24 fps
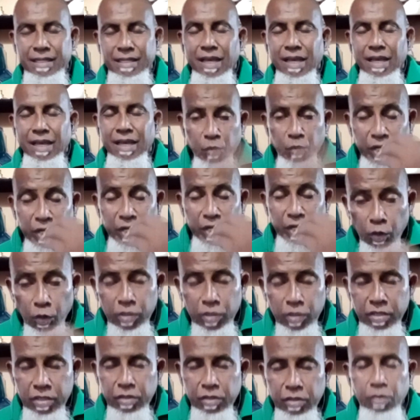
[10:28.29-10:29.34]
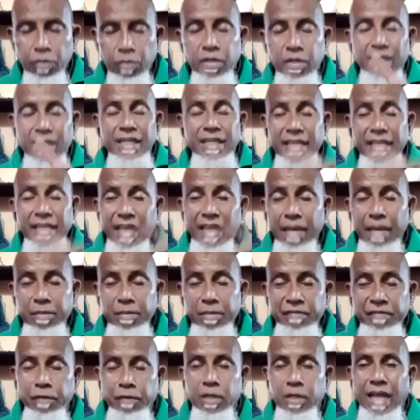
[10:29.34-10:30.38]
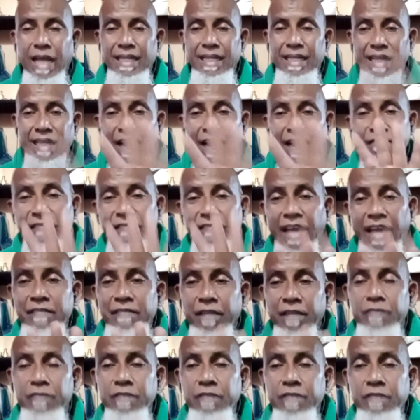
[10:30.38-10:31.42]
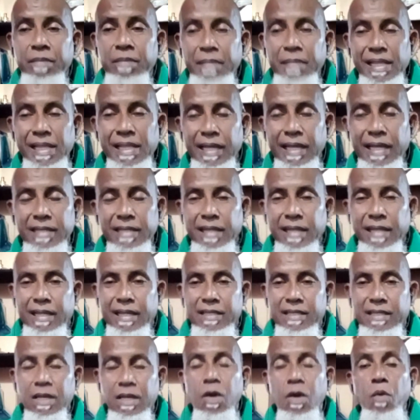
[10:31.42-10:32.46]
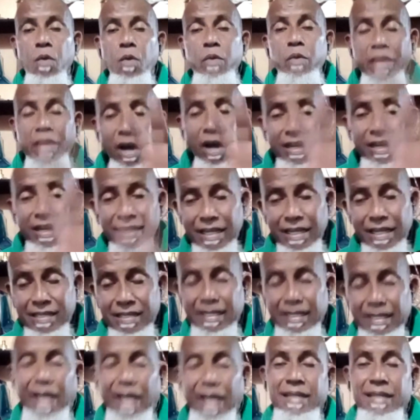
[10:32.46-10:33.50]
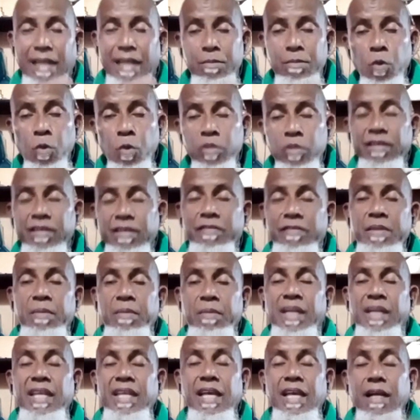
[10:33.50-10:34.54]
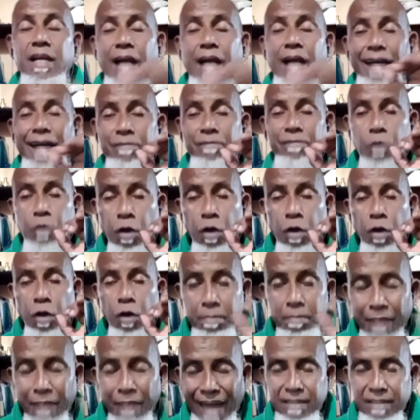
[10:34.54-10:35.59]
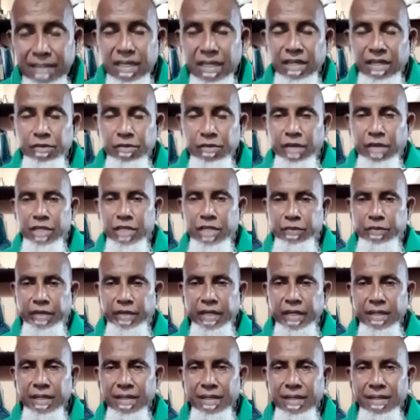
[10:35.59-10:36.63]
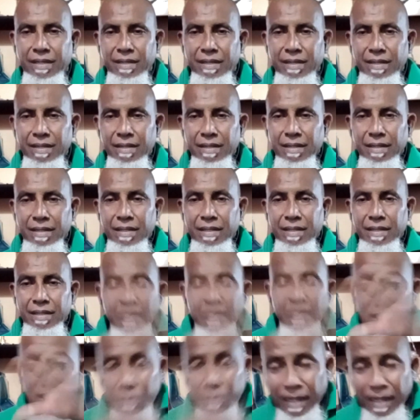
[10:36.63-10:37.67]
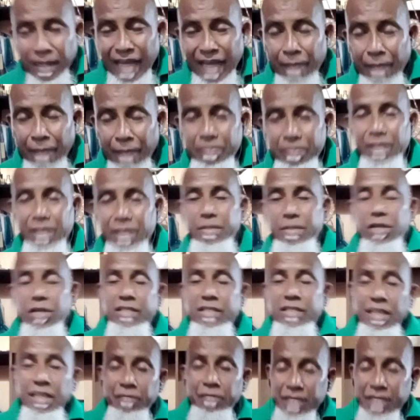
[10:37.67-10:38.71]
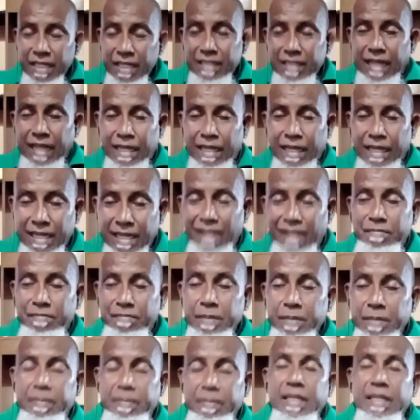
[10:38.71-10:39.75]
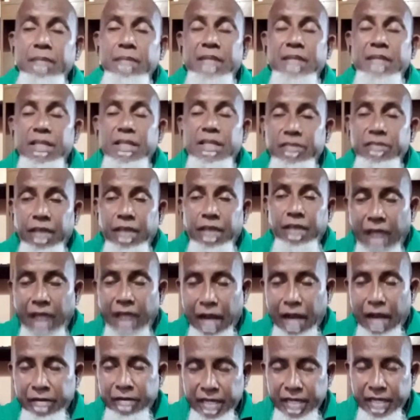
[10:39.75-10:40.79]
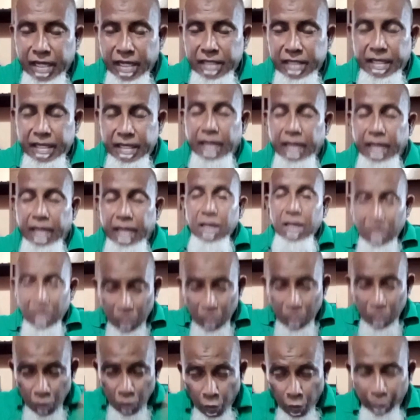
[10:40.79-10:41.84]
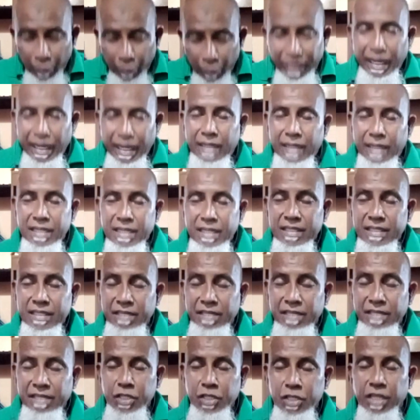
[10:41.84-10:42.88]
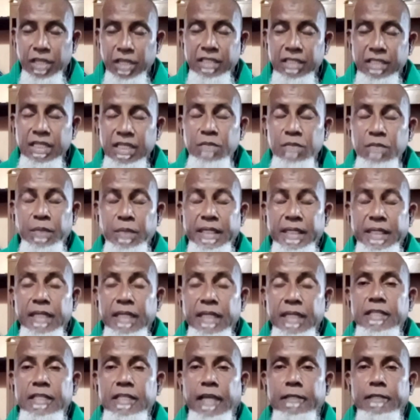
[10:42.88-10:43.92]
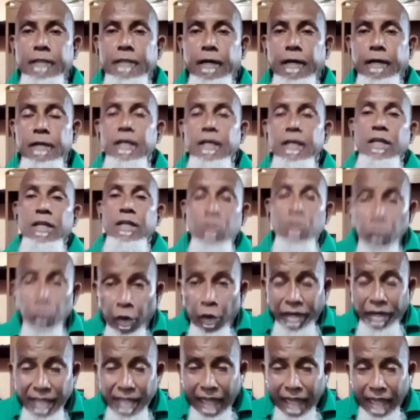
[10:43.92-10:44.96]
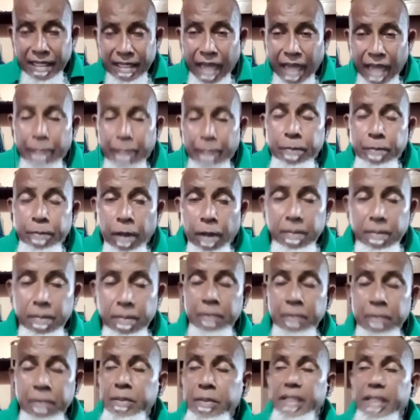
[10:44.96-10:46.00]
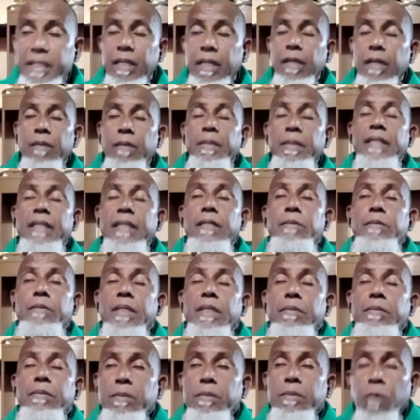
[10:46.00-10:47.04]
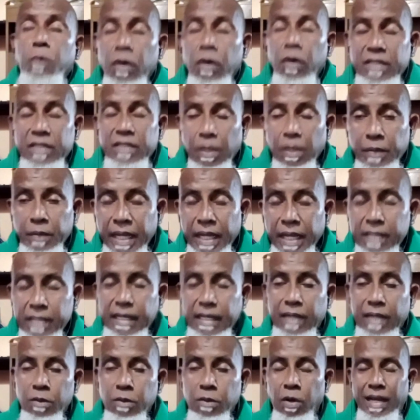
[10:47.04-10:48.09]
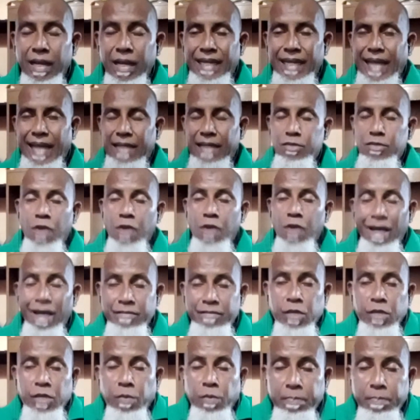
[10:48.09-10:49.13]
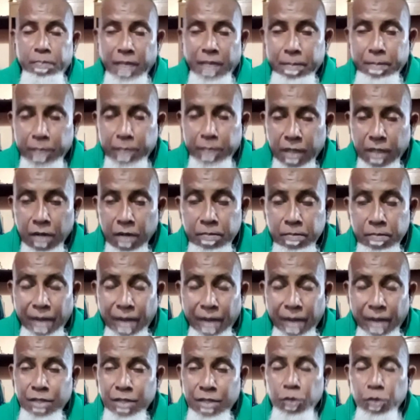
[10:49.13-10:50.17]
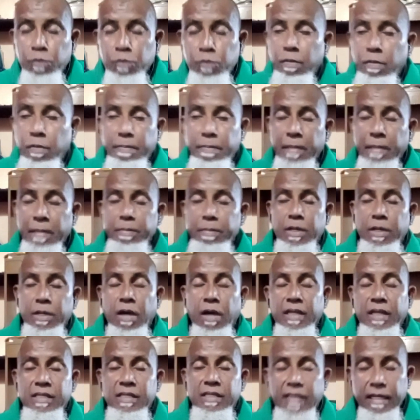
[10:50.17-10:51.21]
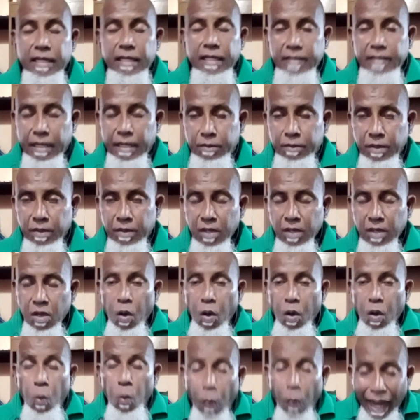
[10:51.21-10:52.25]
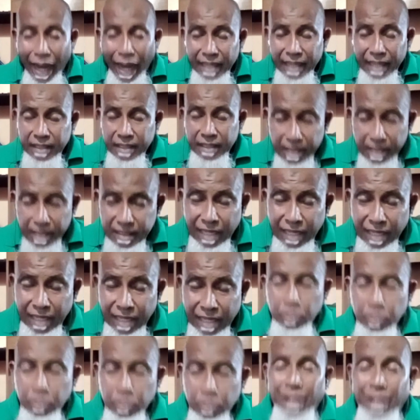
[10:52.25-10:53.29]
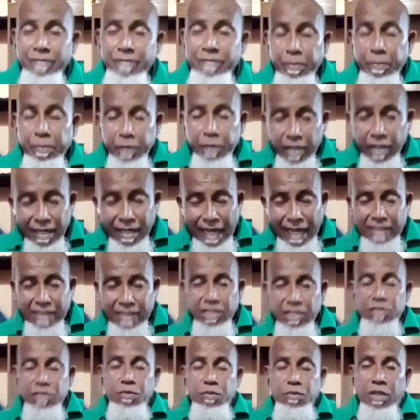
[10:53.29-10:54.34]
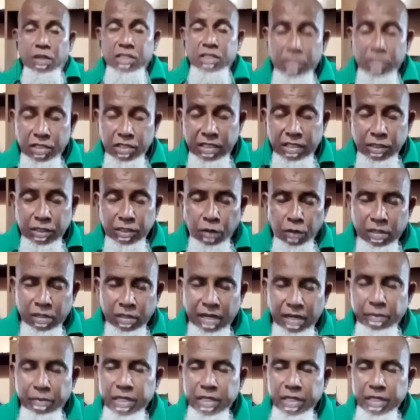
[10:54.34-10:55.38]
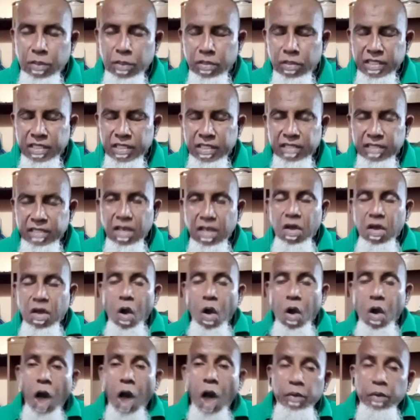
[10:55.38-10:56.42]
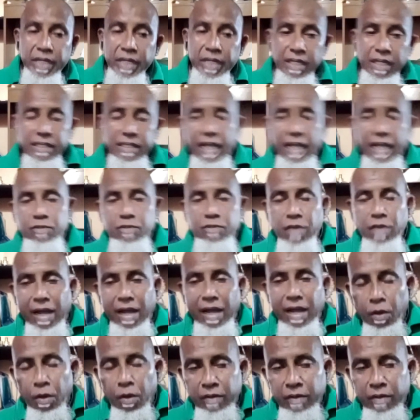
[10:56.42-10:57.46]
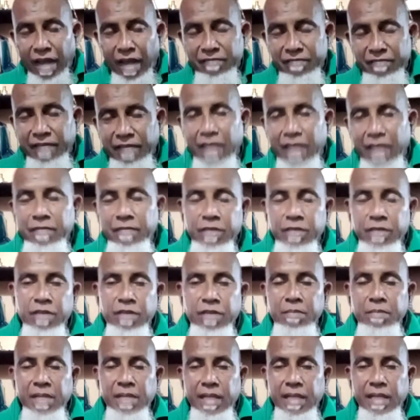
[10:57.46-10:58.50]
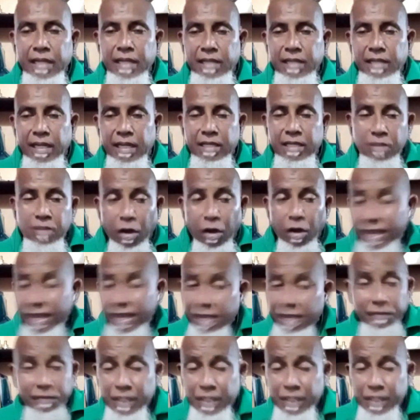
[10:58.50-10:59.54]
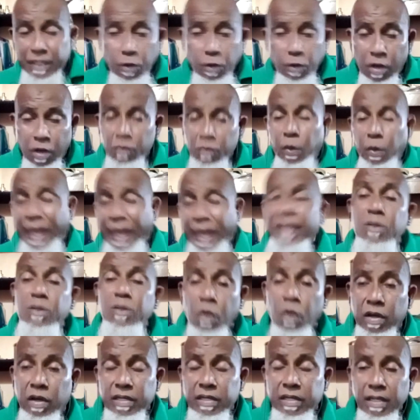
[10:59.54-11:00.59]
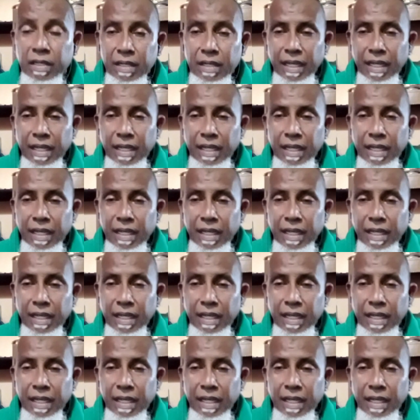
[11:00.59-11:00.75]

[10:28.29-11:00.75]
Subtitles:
We don't know. The year before that, it had $500 million. We understand that most of the money have gone back to the treasury. This is what happening, because if it is that it have people in the Ministry of Agriculture knowing that there's deficiencies within the sector, knowing that there are problems with waterways and all of that, you have the equipment put on, brand new equipment put on in Centeno. Why it is that you have the PRAEDIAL LARCENY for shorter resources? How it is that you allow that $500 million, or if it gone, where it gone?